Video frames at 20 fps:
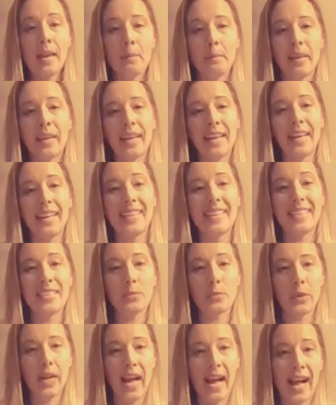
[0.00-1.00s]
because
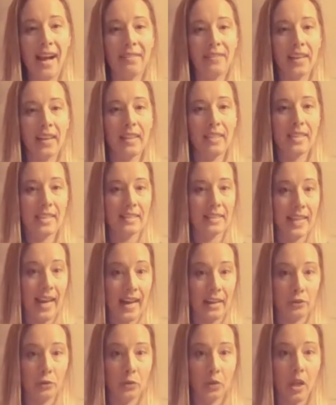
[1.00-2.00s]
we're having this
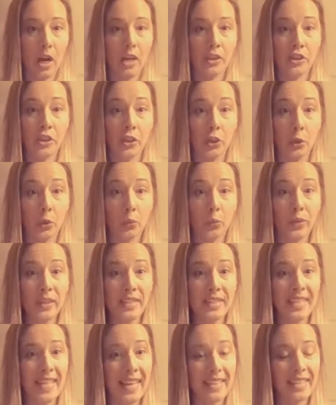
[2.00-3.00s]
astrological
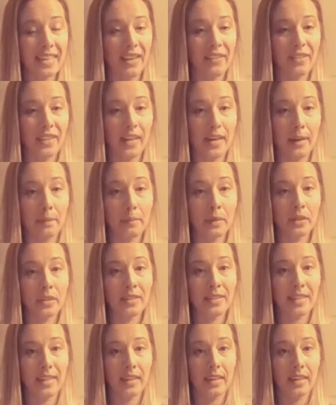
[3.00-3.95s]
reset of the numbers,